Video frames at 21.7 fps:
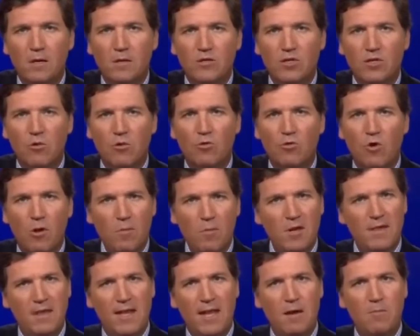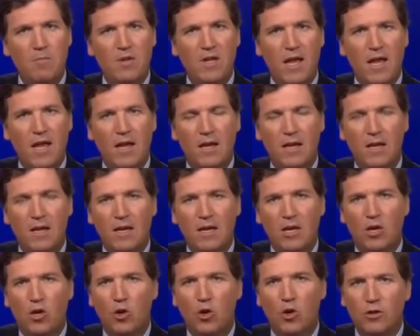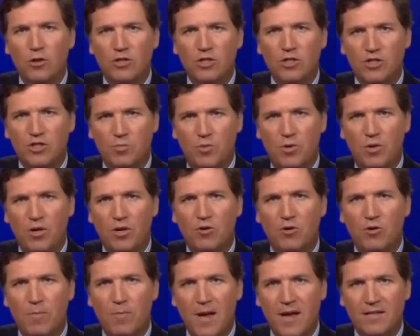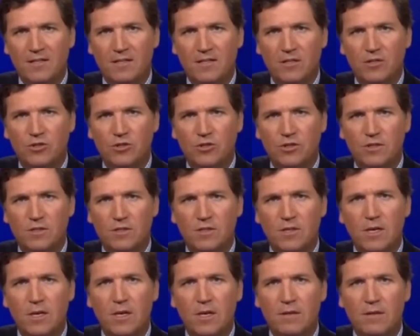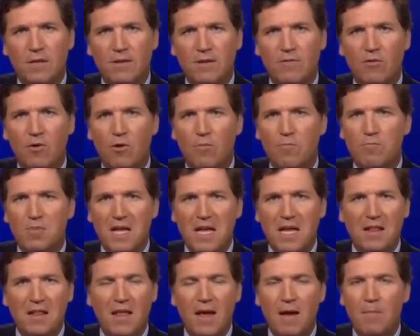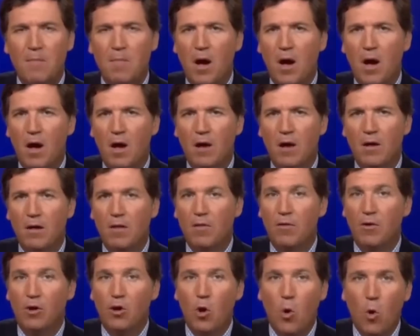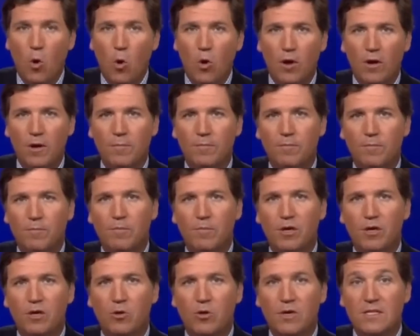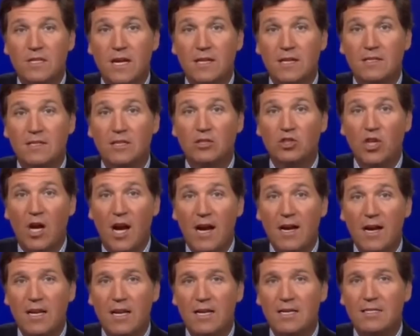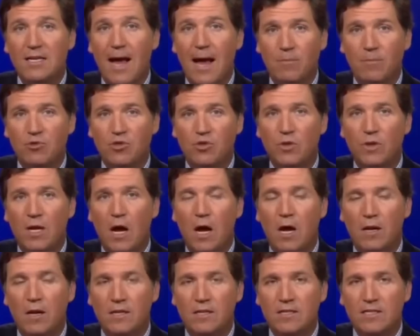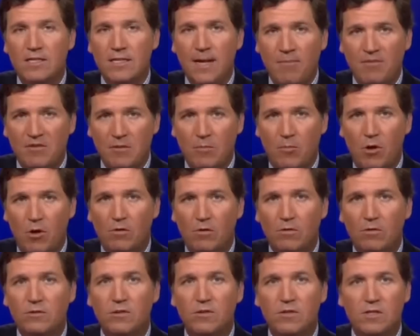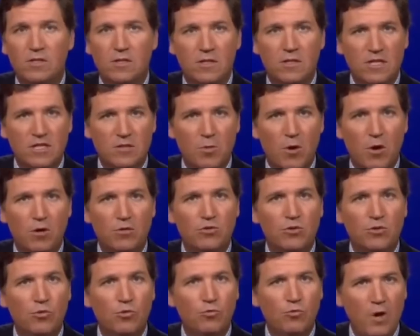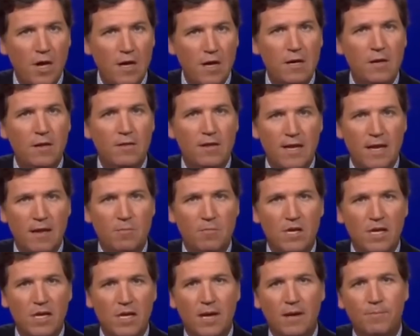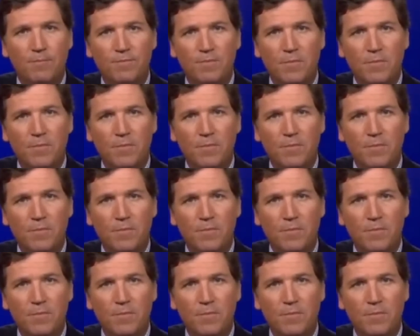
So normally the NBA encourages political messages. They even wrote BLM on the court, but criticizing China is absolutely unacceptable to the sleazeballs who run the NBA.